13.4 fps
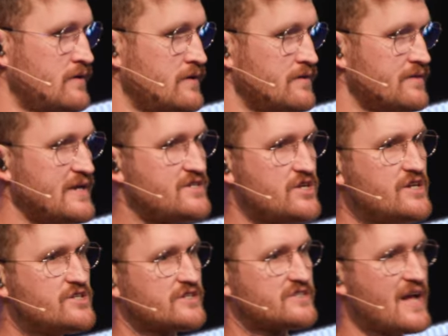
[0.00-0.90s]
They
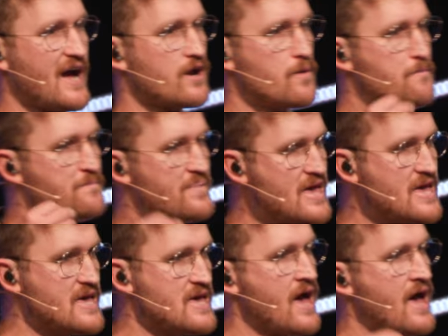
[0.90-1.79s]
teach us how to
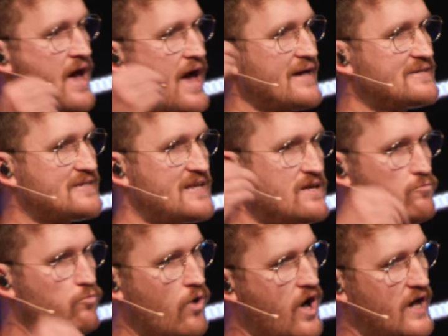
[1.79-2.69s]
be as he
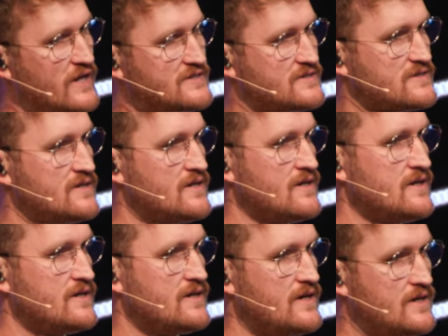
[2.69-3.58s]
was
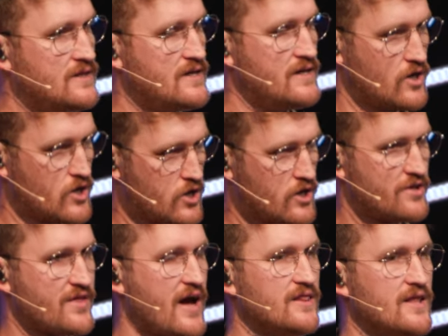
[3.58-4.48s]
in the earth.
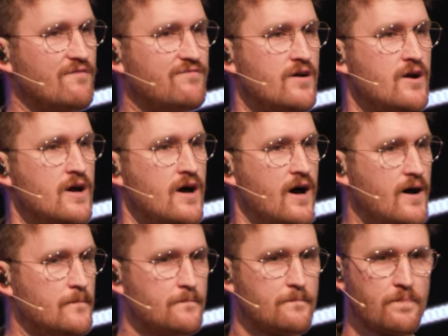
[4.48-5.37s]
I love,
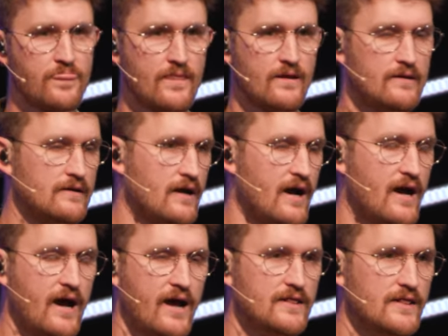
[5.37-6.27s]
um,
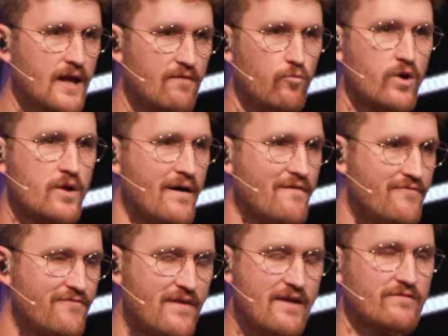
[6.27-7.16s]
I love one of my
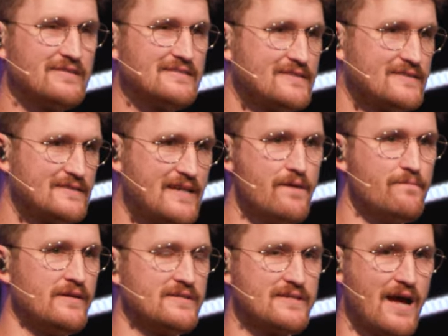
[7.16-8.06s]
favorite
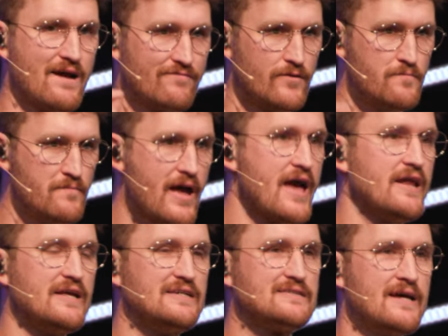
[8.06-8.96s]
statements ever made
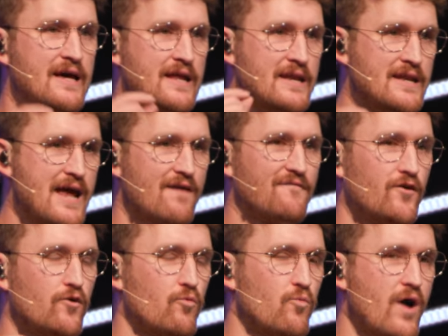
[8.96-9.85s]
is
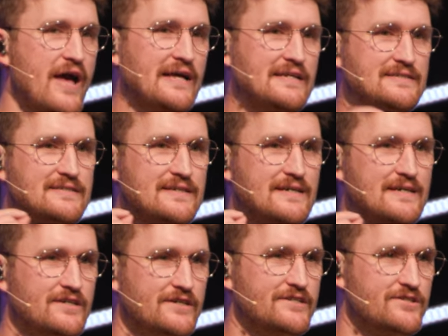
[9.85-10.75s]
never waste a
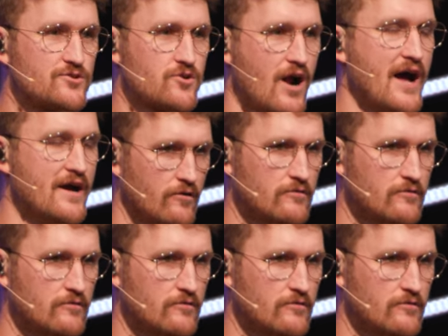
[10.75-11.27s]
good trial.